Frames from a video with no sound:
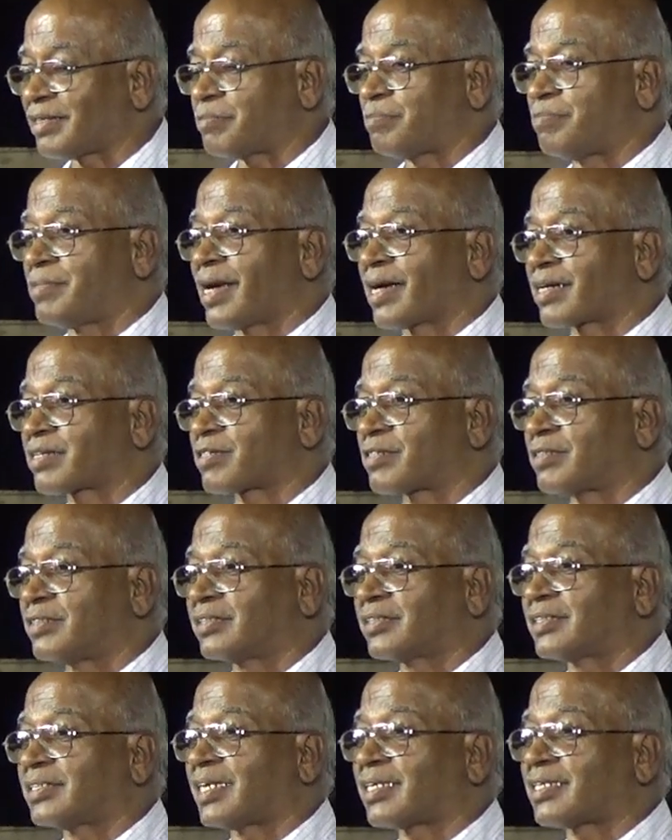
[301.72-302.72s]
make
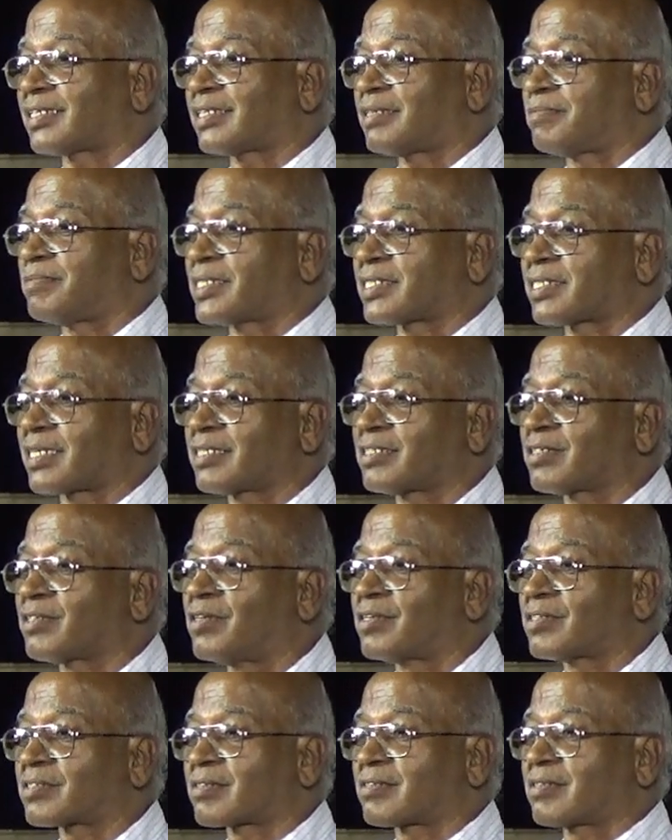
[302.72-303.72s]
sure that the message
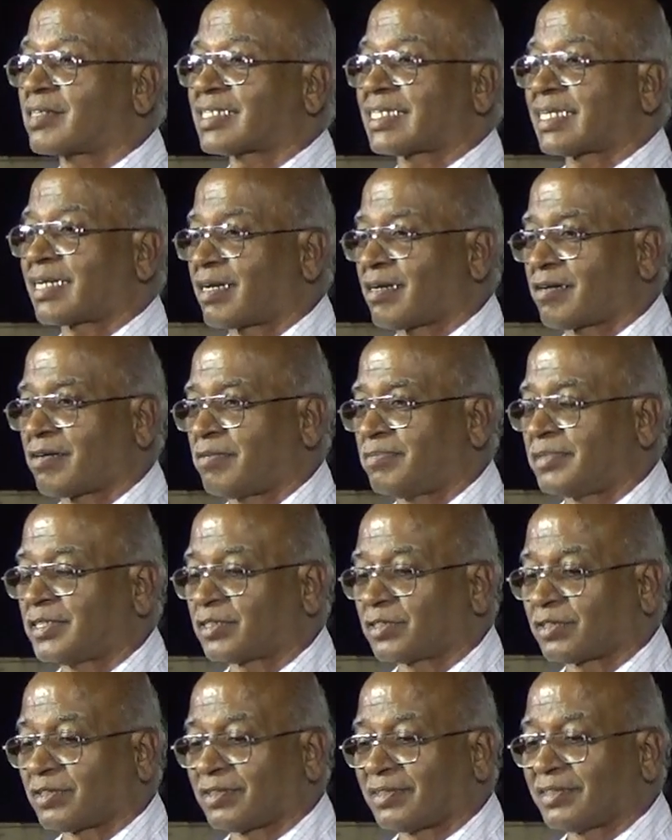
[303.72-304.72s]
goes to the central
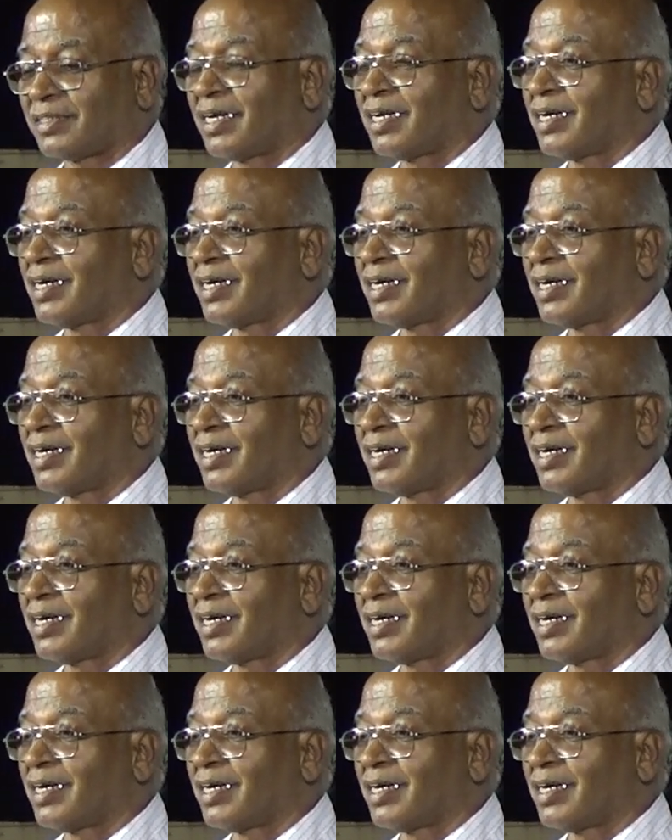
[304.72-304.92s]
government. So